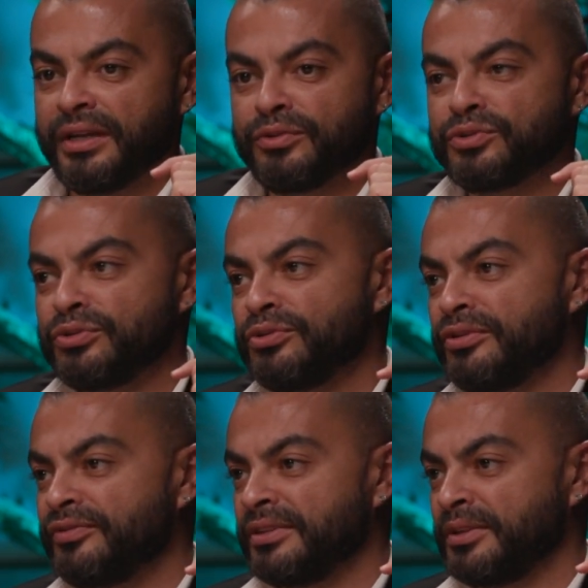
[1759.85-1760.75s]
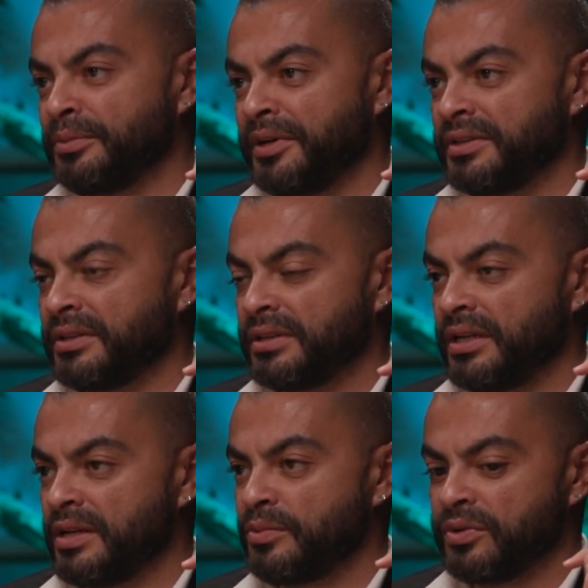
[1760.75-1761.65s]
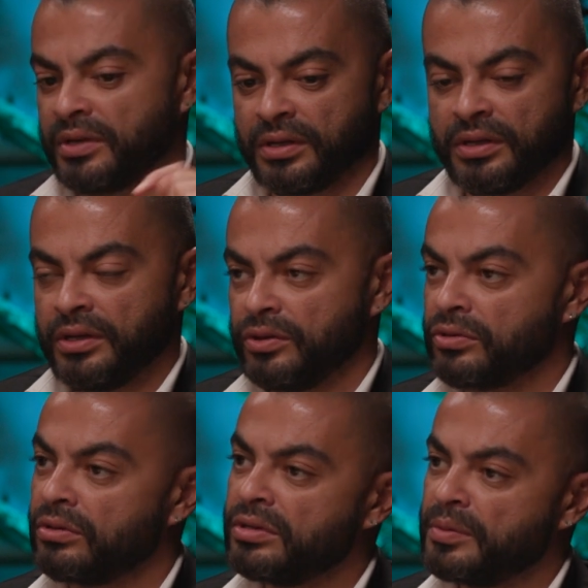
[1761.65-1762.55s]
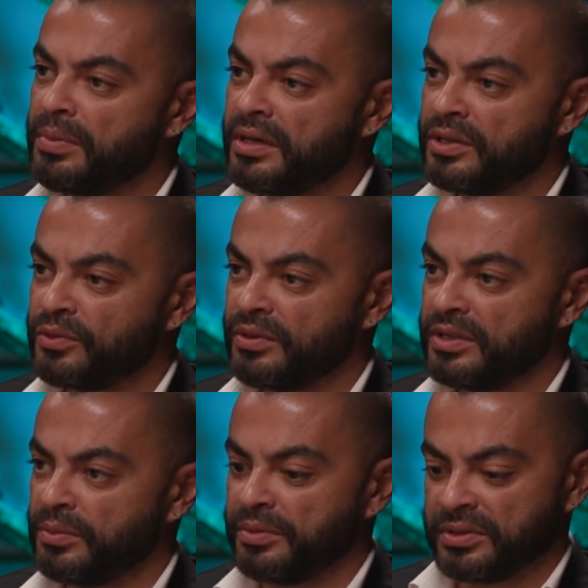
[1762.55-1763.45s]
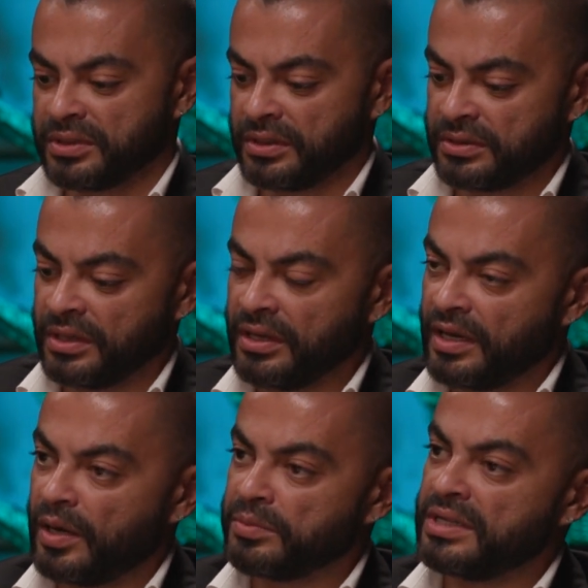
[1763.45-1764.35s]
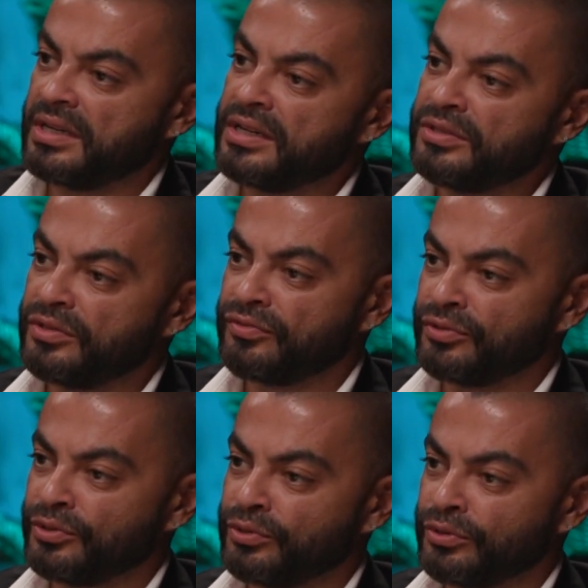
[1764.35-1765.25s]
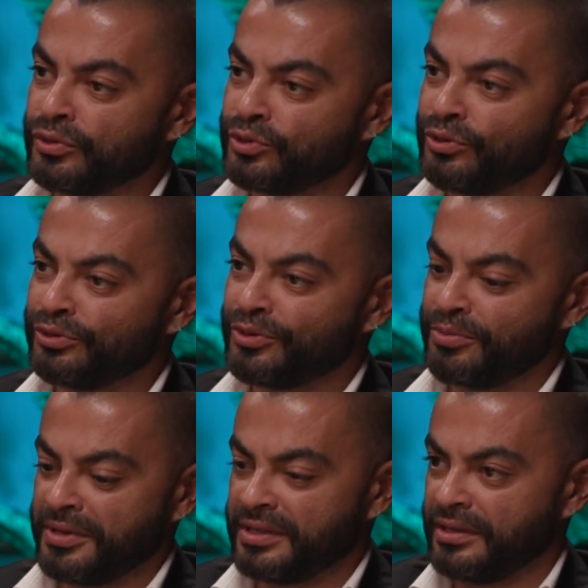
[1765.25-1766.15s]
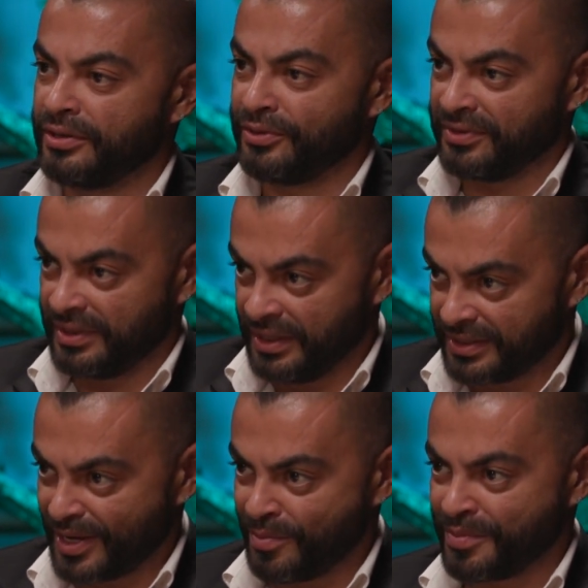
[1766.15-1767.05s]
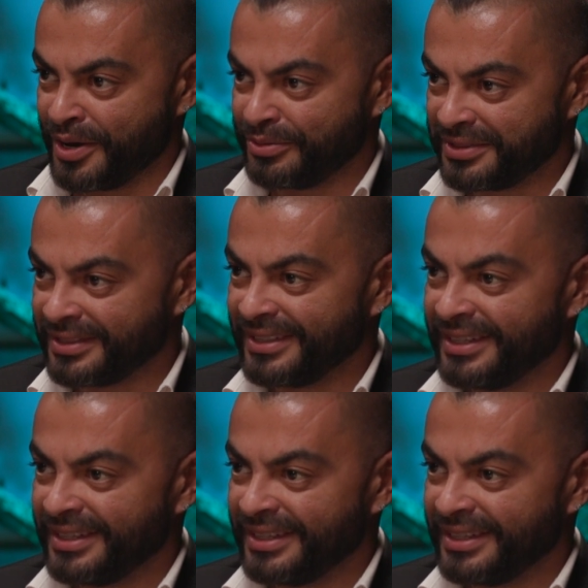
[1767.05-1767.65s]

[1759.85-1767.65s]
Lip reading: Used to go for the buyer, tell him, okay, you're only paying 20%. I'm gonna rent it for you on short-term rental on this amount.